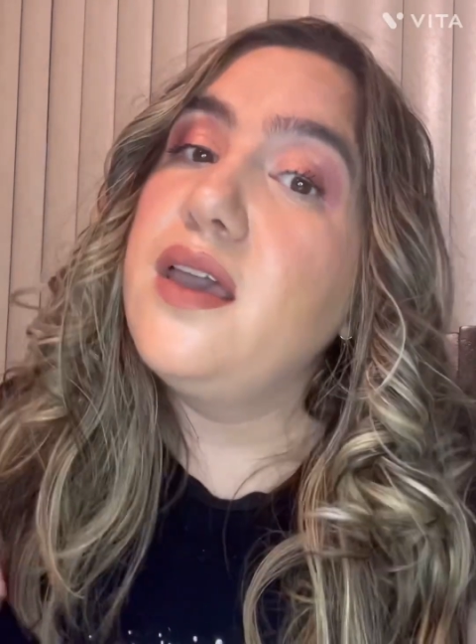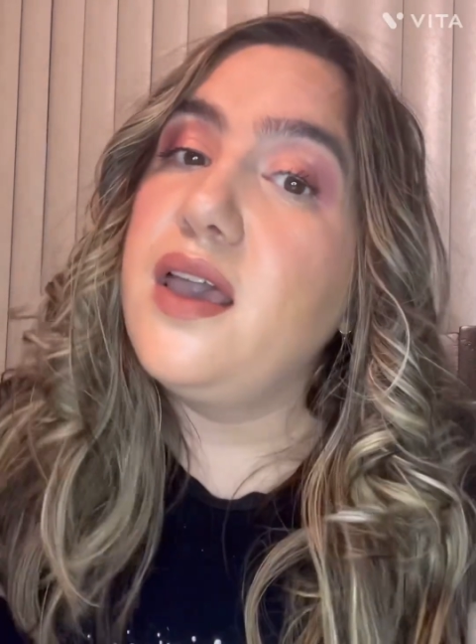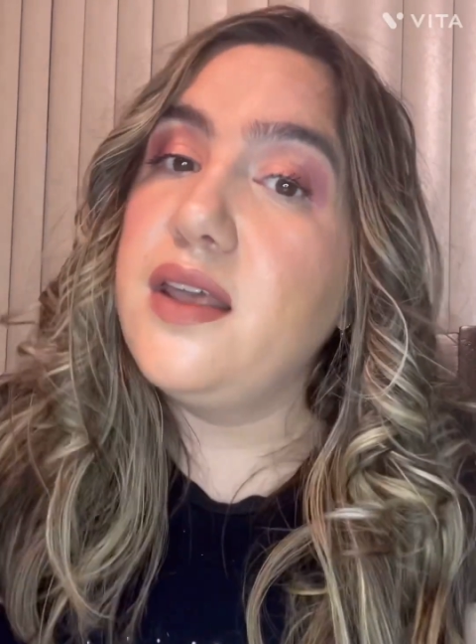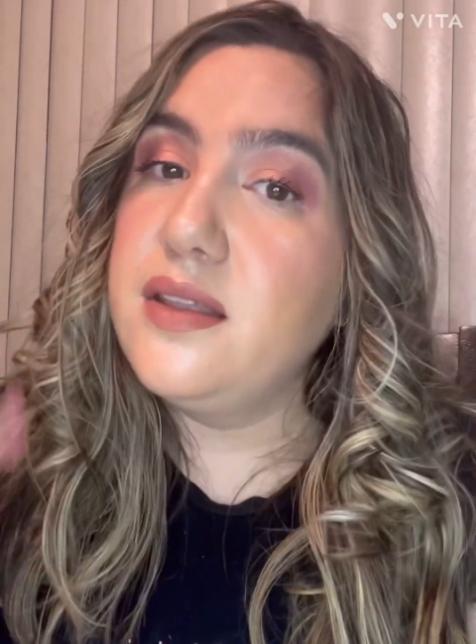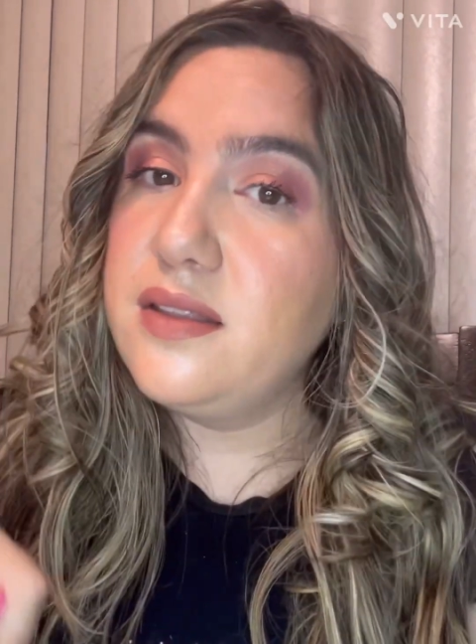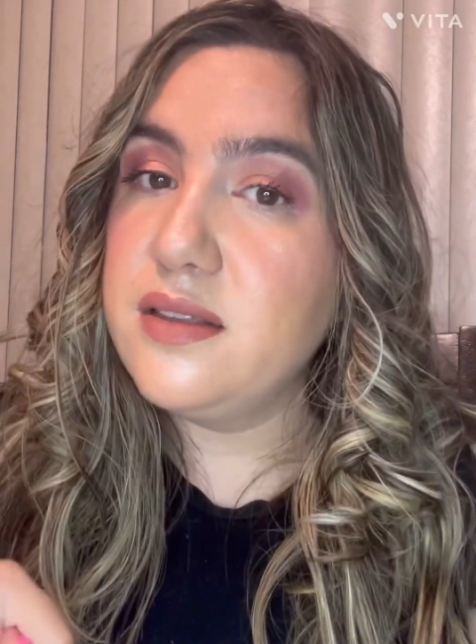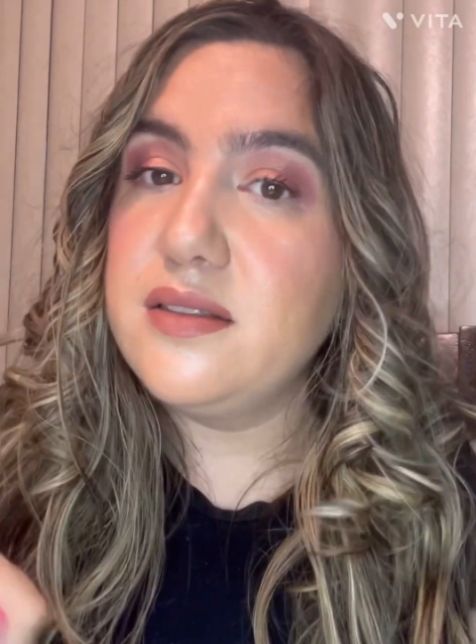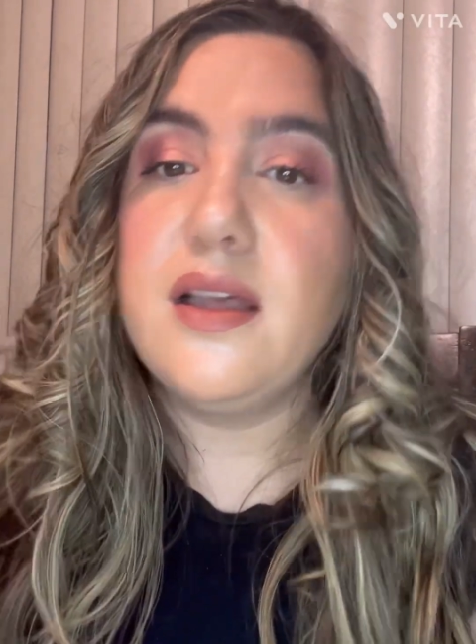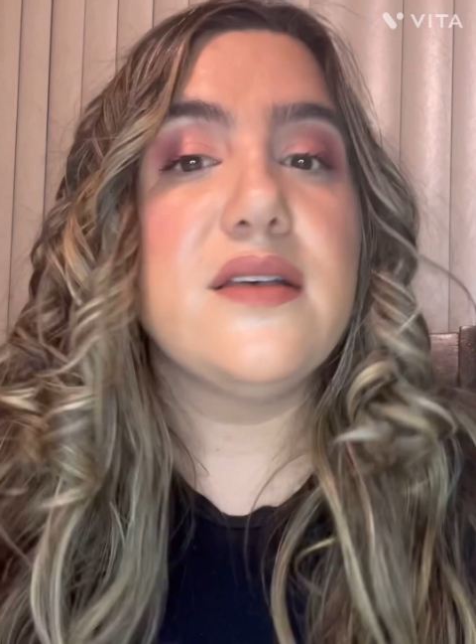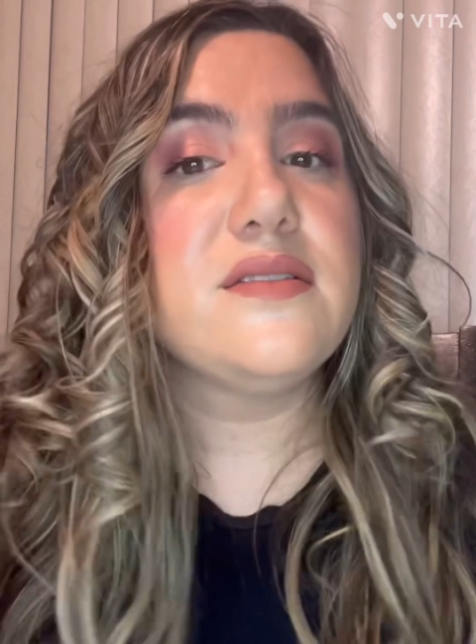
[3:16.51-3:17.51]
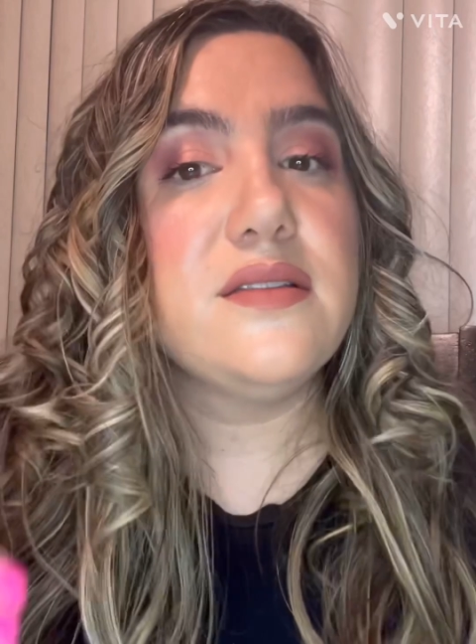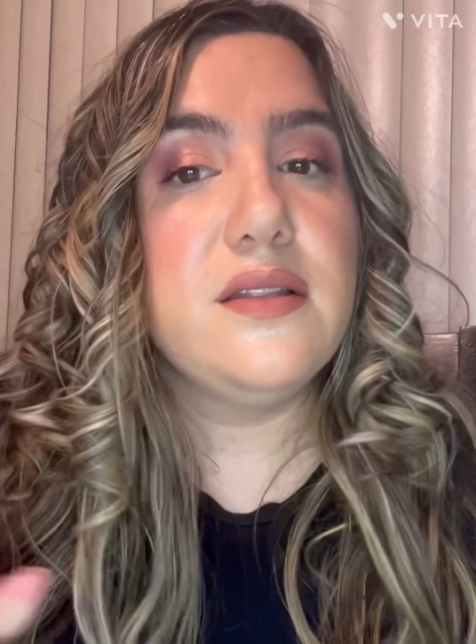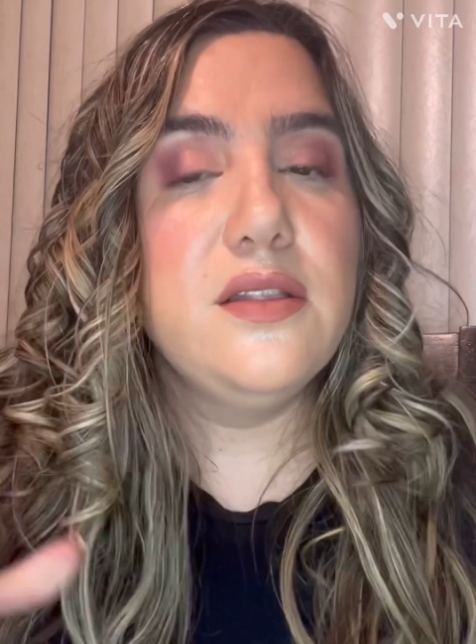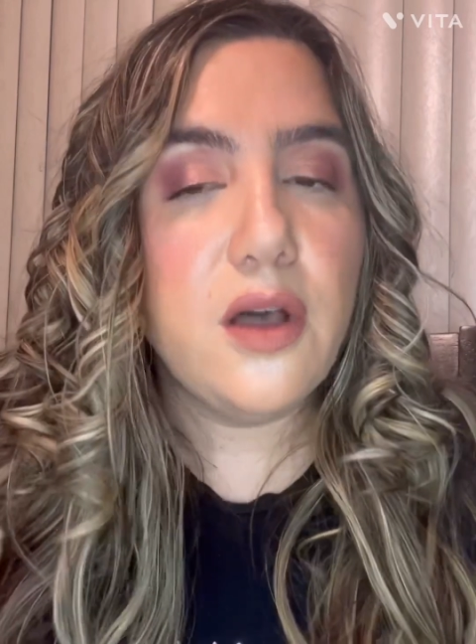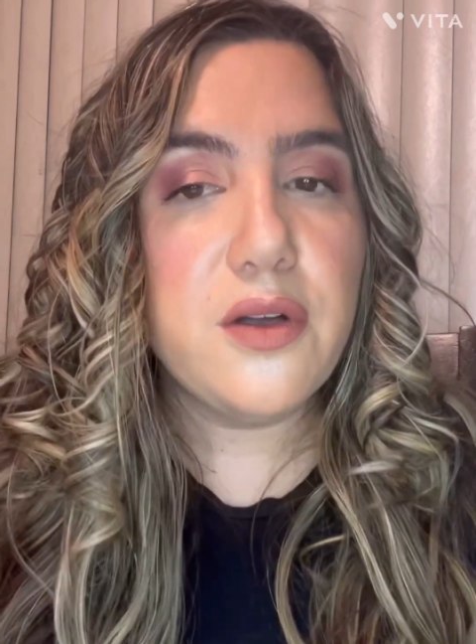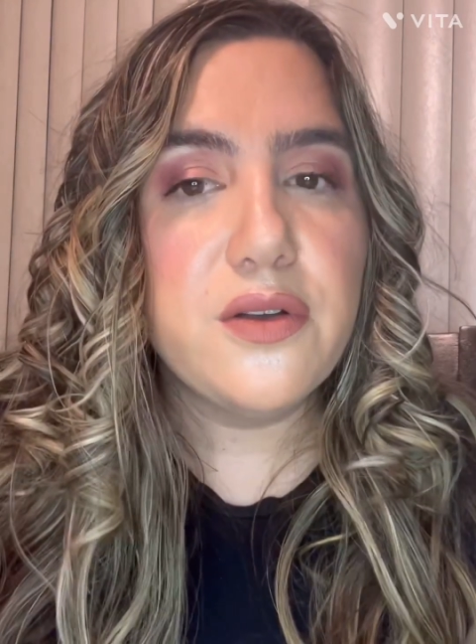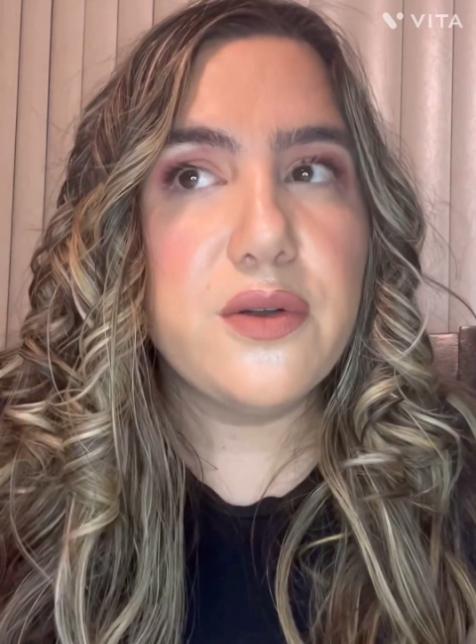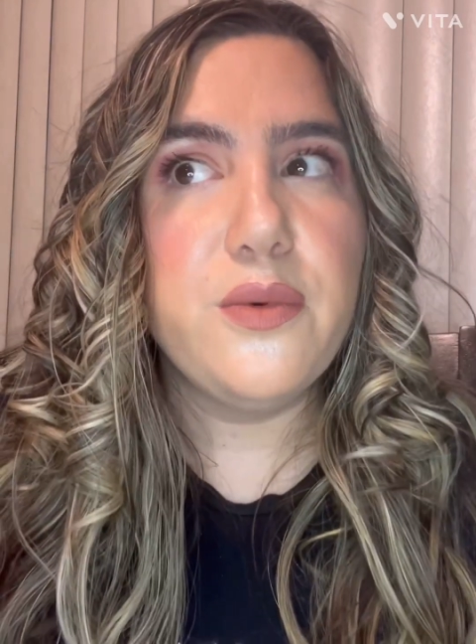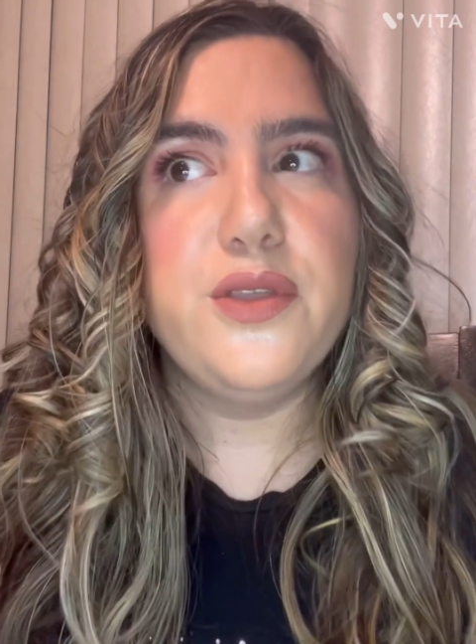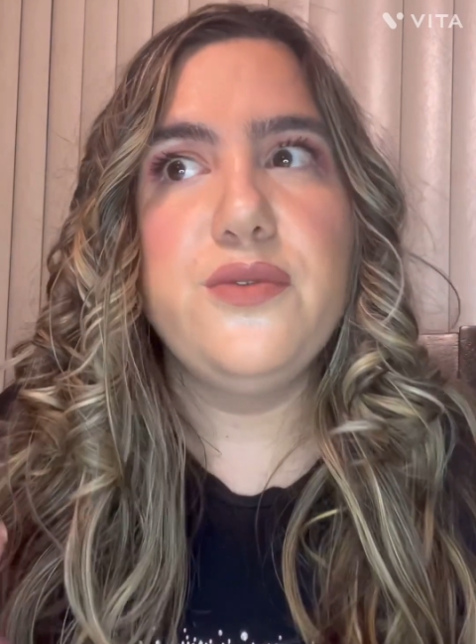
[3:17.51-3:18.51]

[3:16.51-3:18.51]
and it does last longer when